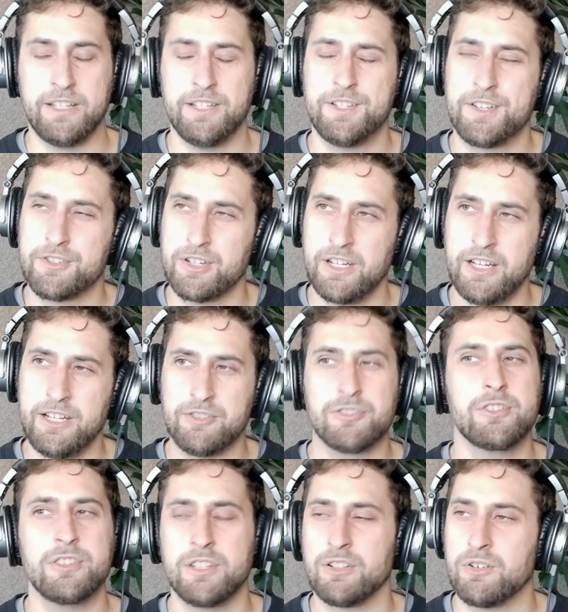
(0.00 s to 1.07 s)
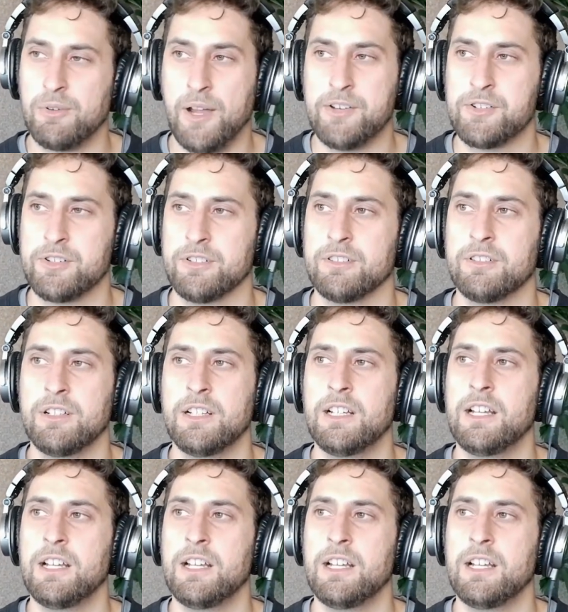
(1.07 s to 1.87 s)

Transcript: It's such an interesting question.